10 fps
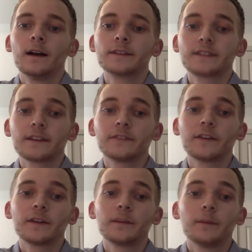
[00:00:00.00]
A study
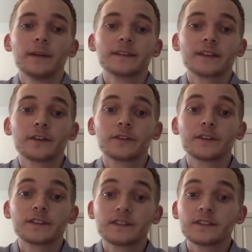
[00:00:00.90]
funded by the Center for
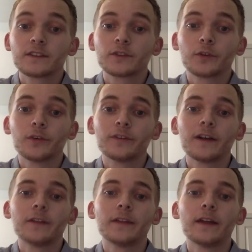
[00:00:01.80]
Disease Control
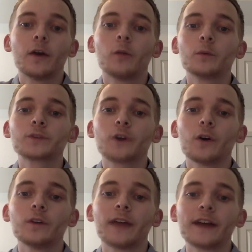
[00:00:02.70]
found that almost
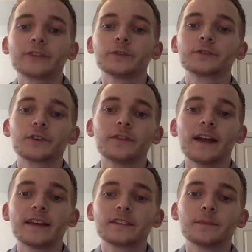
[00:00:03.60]
all national
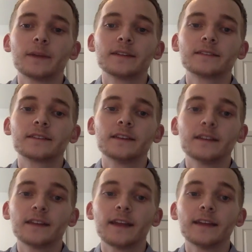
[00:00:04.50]
survey estimates
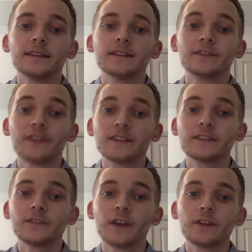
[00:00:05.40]
indicate that
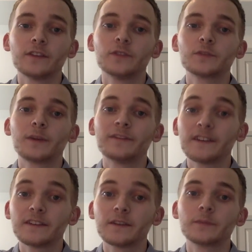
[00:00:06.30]
defensive gun use by
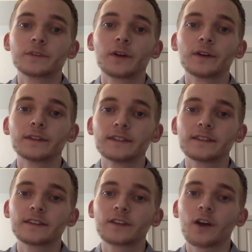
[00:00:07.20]
victims are at
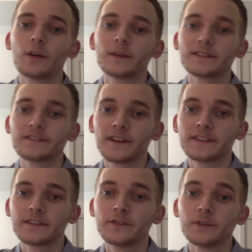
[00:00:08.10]
least as common as
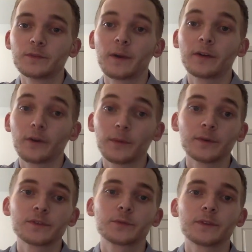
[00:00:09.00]
offensive use by
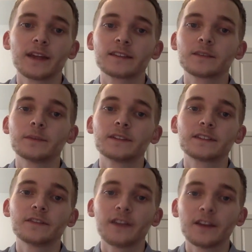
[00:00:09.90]
criminals, with
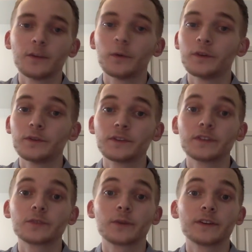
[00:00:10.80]
estimates of annual
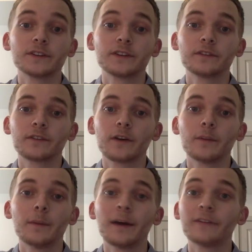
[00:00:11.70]
uses ranging
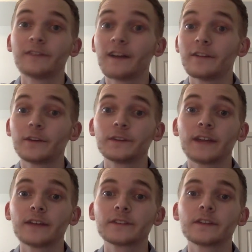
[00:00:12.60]
from about
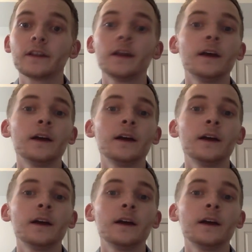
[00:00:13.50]
500,000